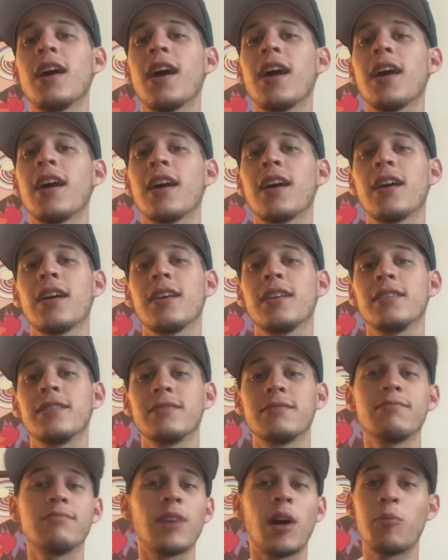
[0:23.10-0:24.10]

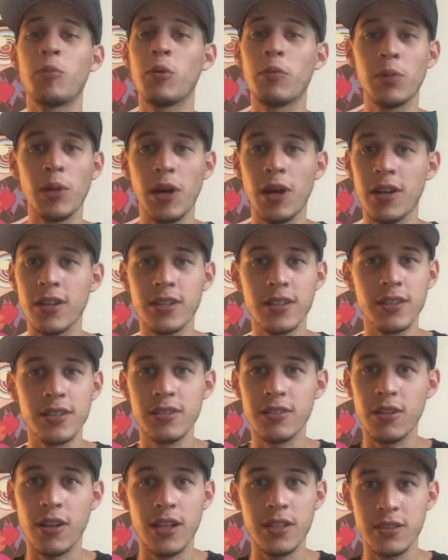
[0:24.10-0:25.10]
And I'm a
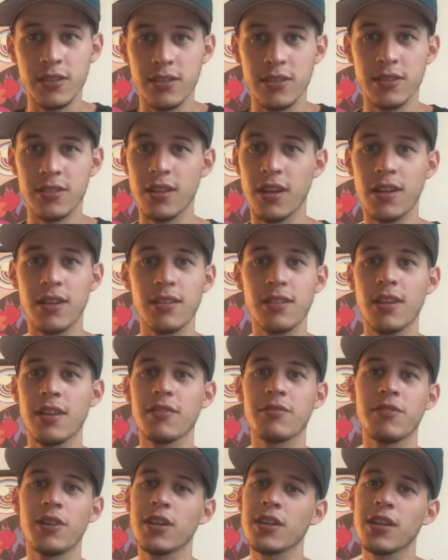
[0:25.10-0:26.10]
blogger, so I just decided,
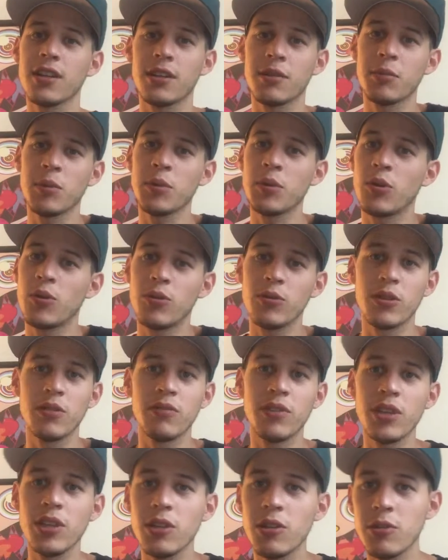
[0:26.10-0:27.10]
like, fuck it, let me hold the
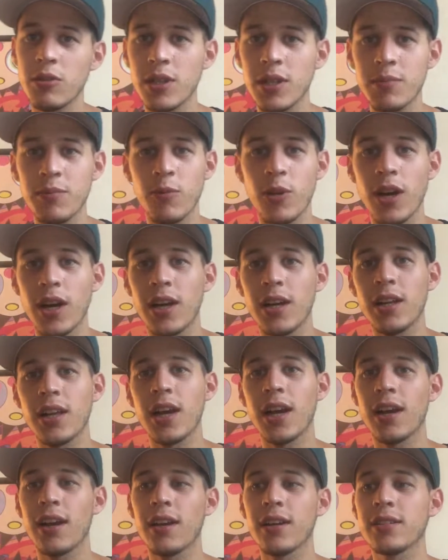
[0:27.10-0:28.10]
video up while
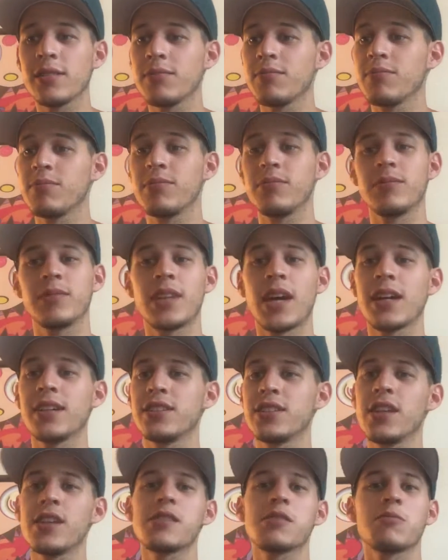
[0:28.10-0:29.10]
I
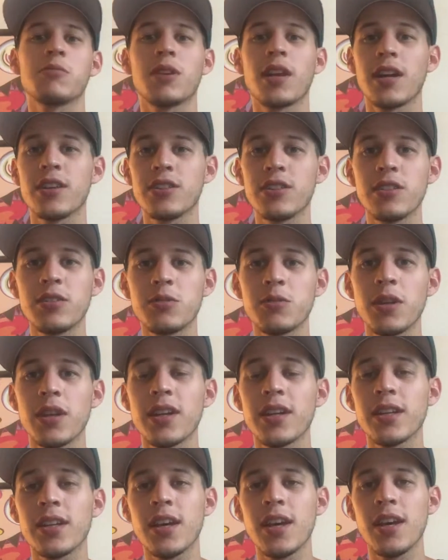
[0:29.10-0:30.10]
digest what I just
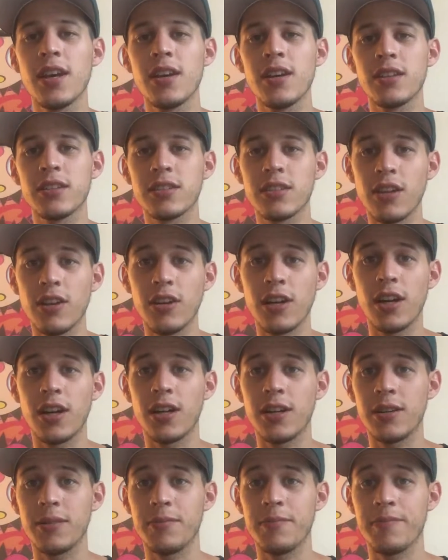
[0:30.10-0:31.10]
read.
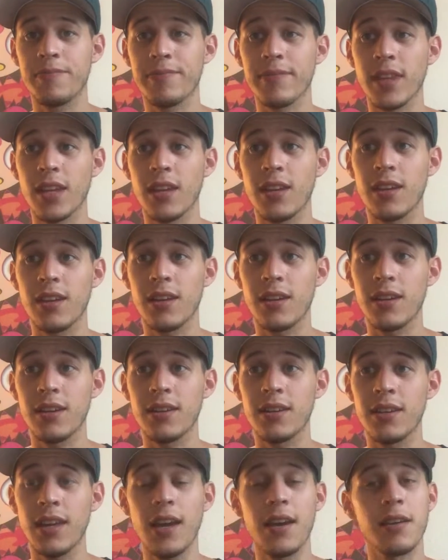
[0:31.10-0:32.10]
So,
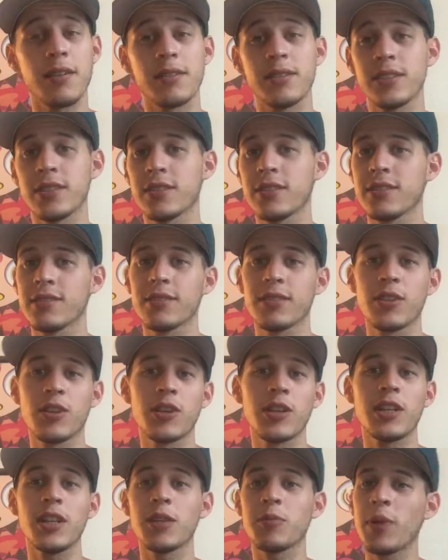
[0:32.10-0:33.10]
yeah, just
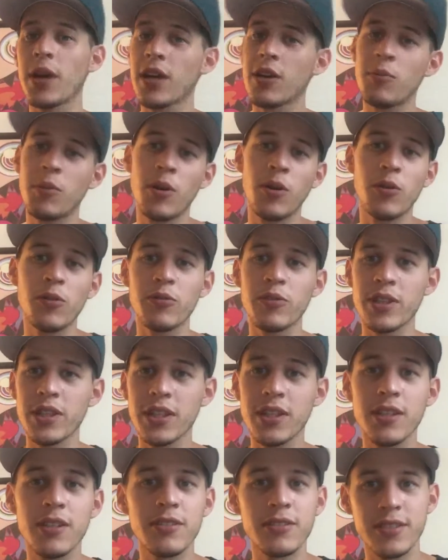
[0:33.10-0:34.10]
click back on my old
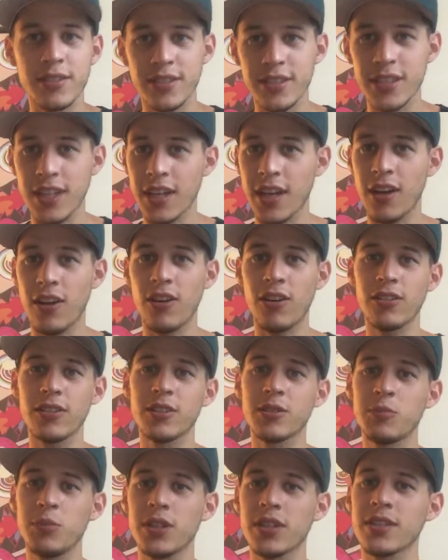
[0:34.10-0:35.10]
videos and check out all
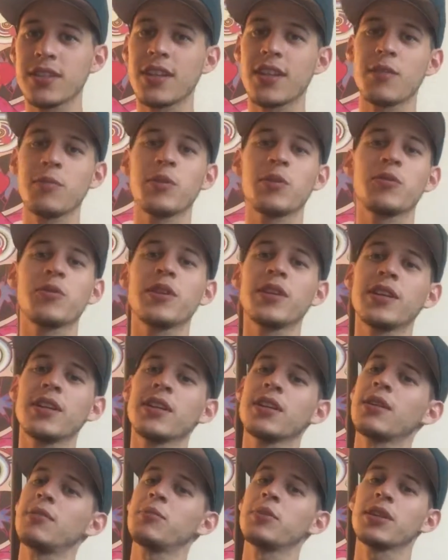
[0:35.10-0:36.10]
these books that I've been
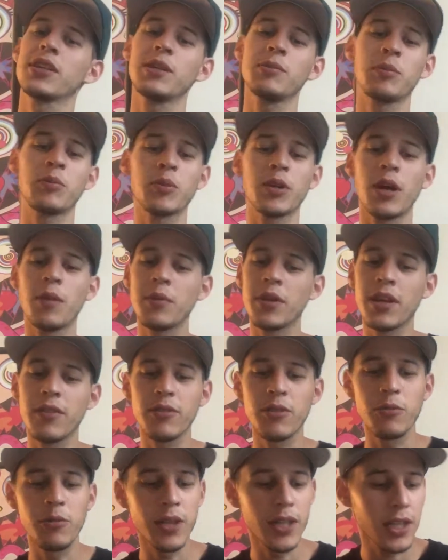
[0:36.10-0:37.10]
reading. I'm gonna keep them coming
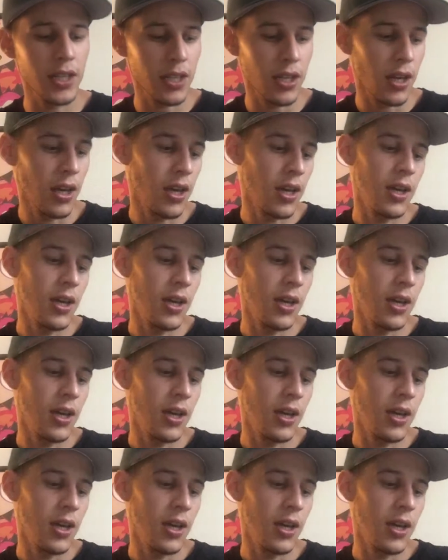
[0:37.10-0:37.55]
every week.